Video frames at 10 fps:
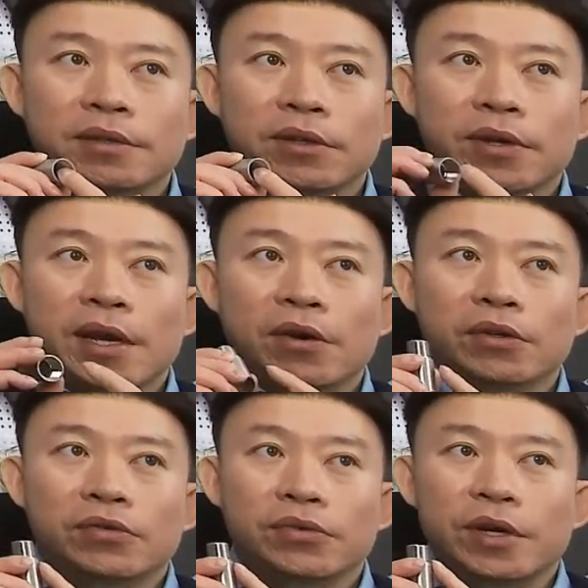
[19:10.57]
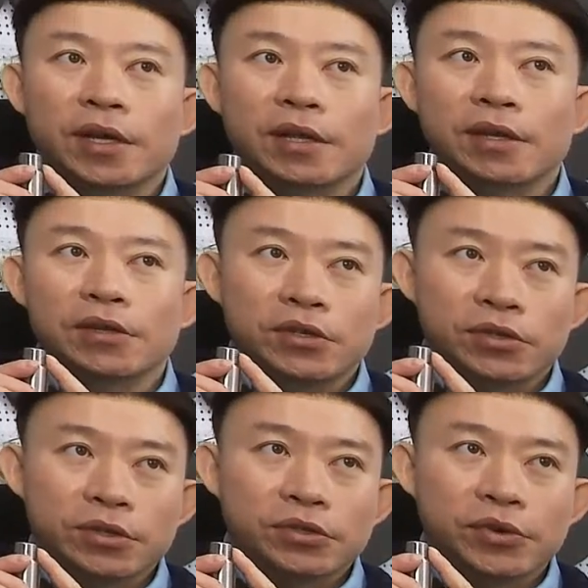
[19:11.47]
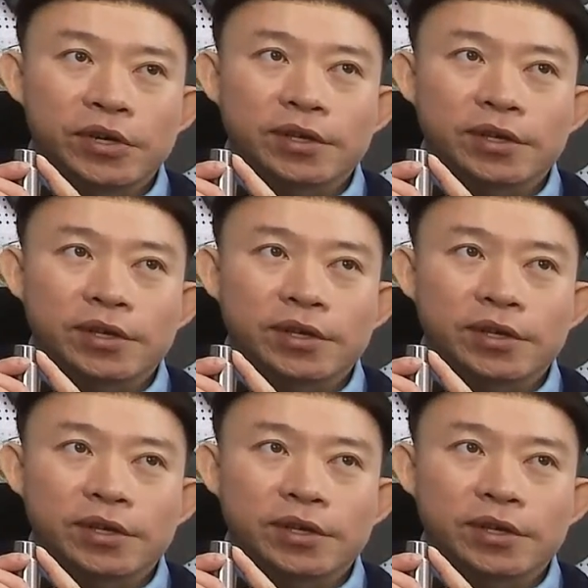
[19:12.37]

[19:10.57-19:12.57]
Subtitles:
You can outer thread and the inner thread